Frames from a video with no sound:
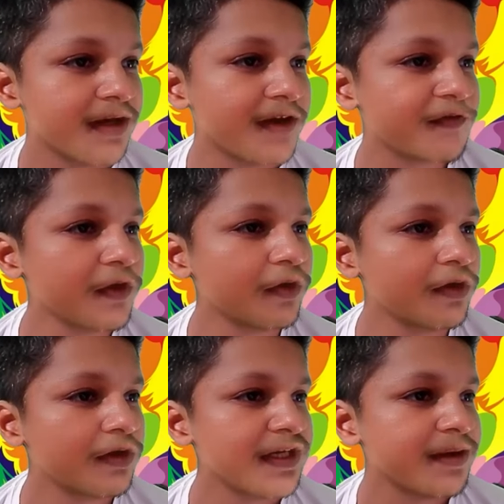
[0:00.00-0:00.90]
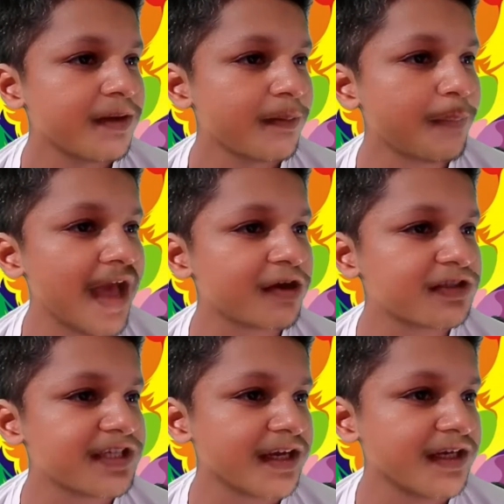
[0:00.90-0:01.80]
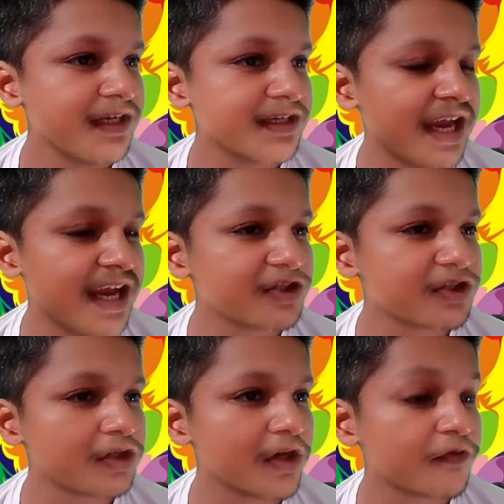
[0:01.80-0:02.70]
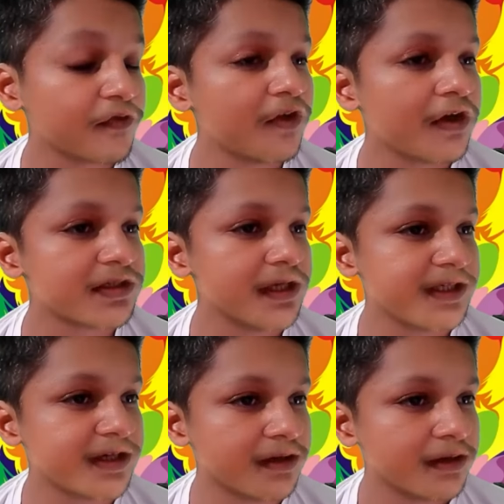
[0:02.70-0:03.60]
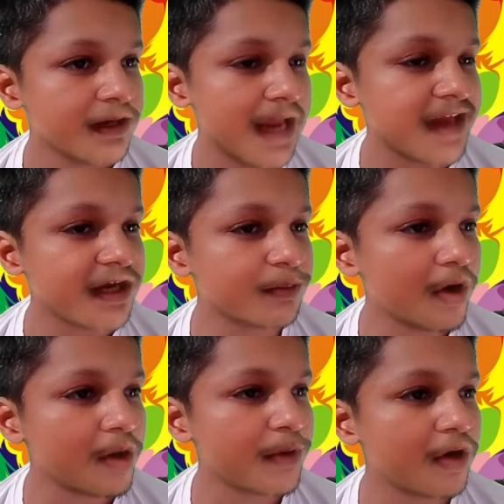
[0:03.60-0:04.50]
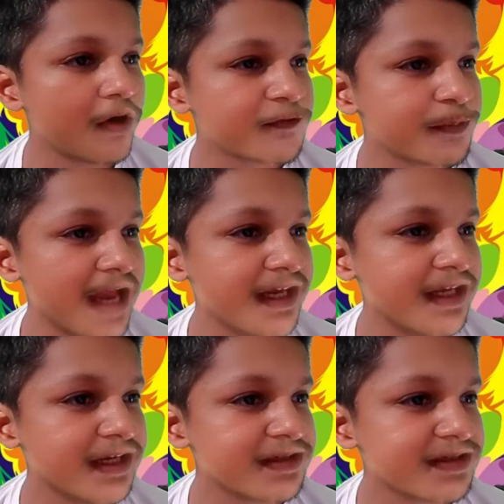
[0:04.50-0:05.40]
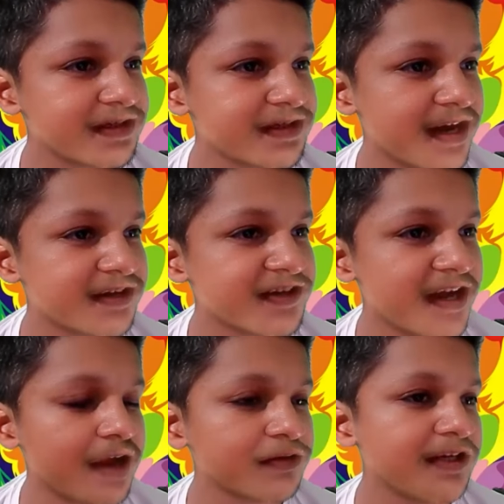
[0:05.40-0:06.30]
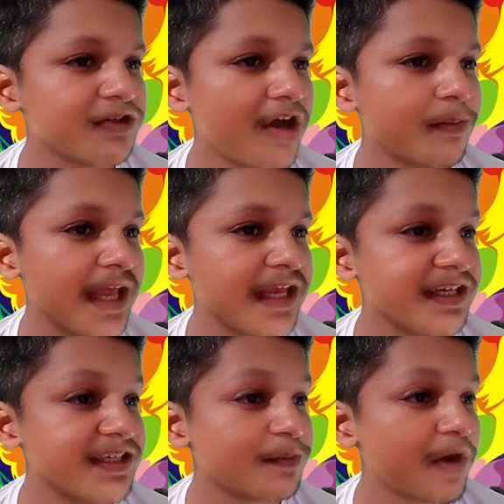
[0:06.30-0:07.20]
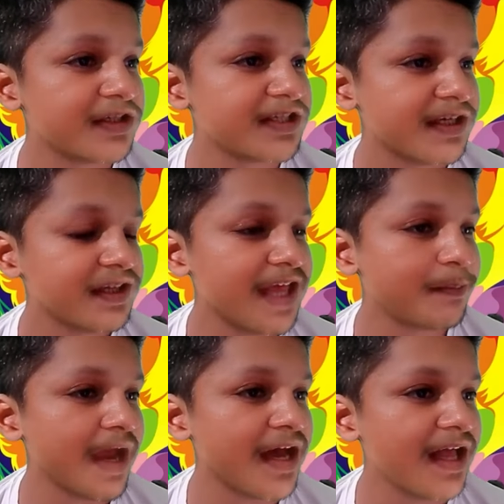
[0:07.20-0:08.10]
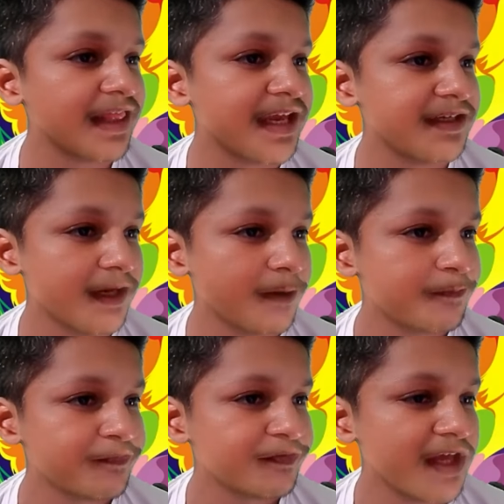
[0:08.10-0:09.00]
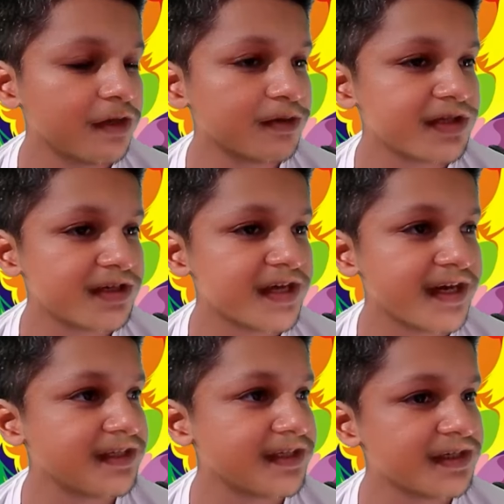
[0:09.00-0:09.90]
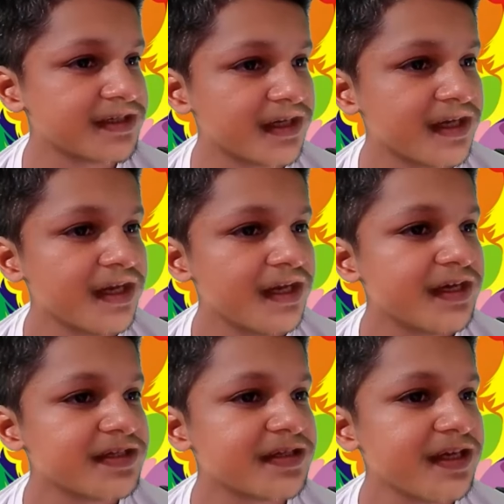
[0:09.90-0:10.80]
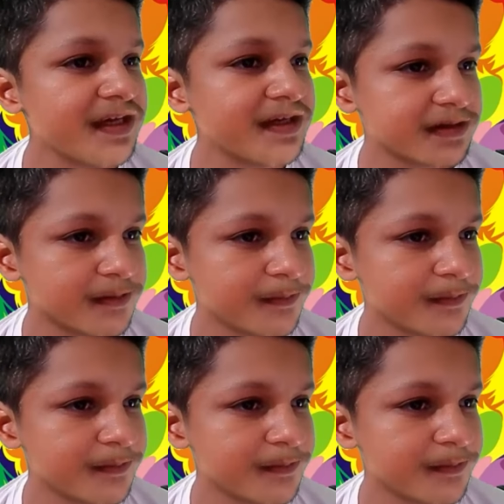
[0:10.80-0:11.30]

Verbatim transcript: A few techniques and a shot of noise later. And a mob of smiling kids is surrounding Dom like he's brought them all candy. The loser surrenders his keys.